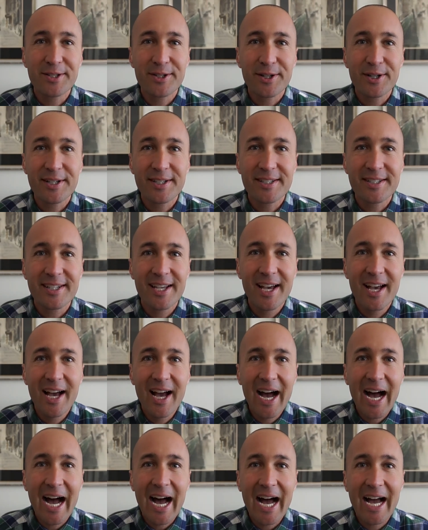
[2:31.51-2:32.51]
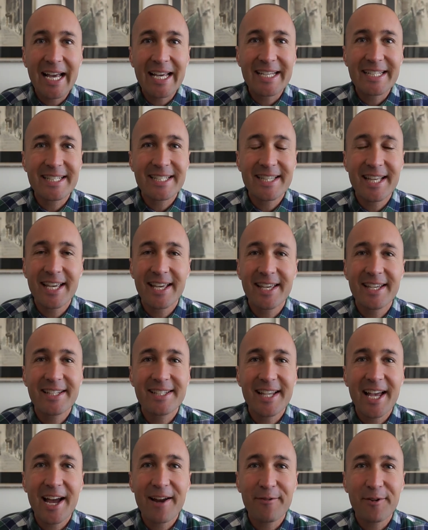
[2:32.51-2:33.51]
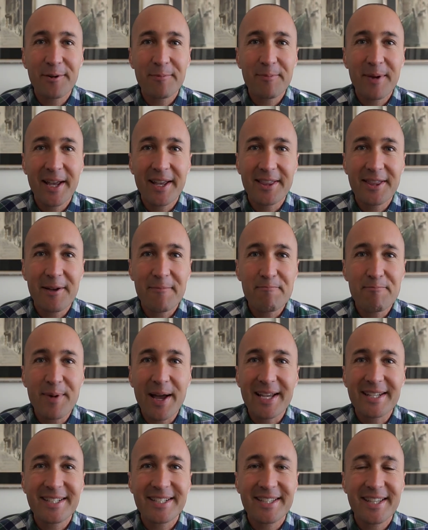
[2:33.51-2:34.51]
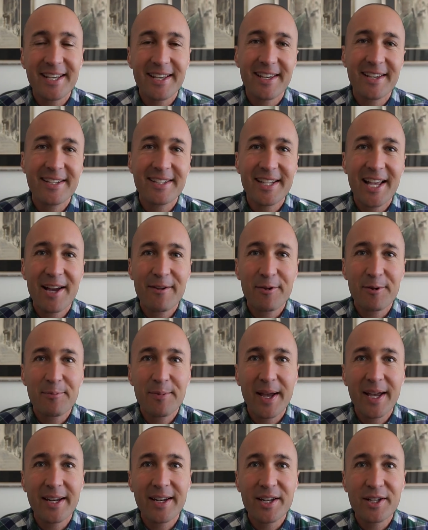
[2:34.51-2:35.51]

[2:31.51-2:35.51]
You're his highest thing he's ever made, the best thing he's ever made.